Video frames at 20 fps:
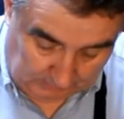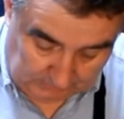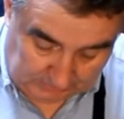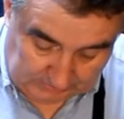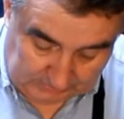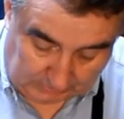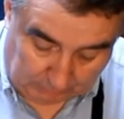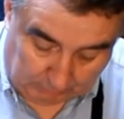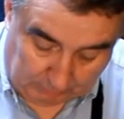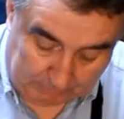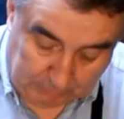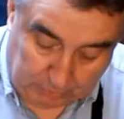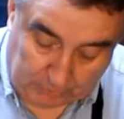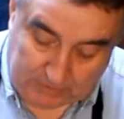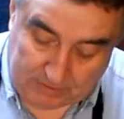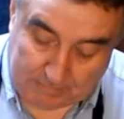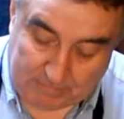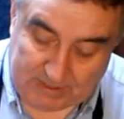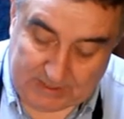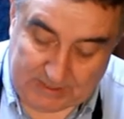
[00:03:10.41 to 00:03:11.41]
So we
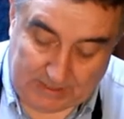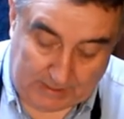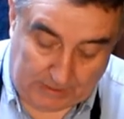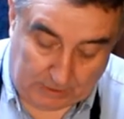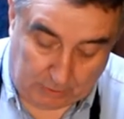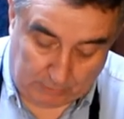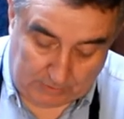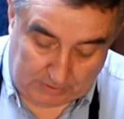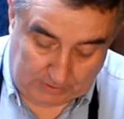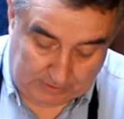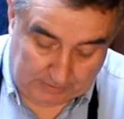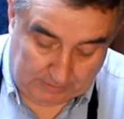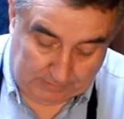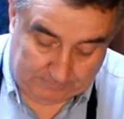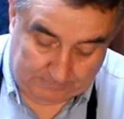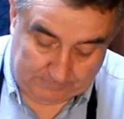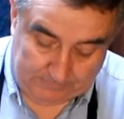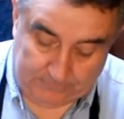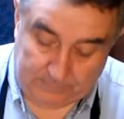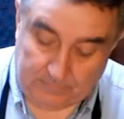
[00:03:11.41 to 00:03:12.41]
put the potato
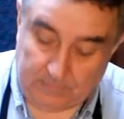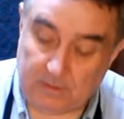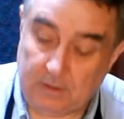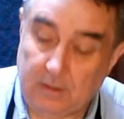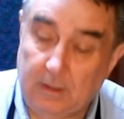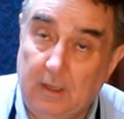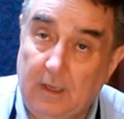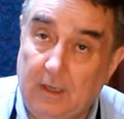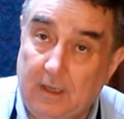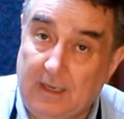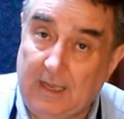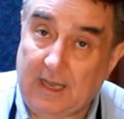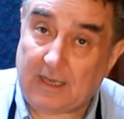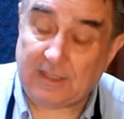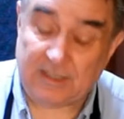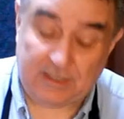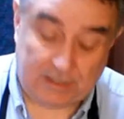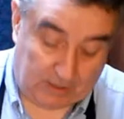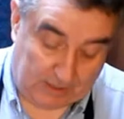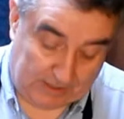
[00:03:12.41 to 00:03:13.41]
in, cut
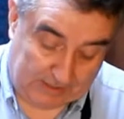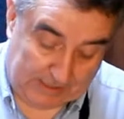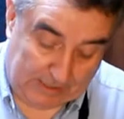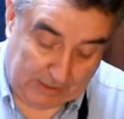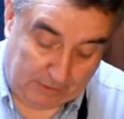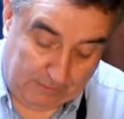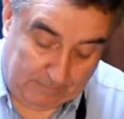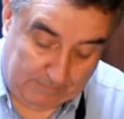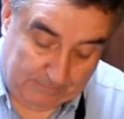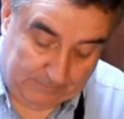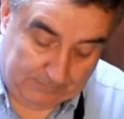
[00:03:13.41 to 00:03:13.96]
side down,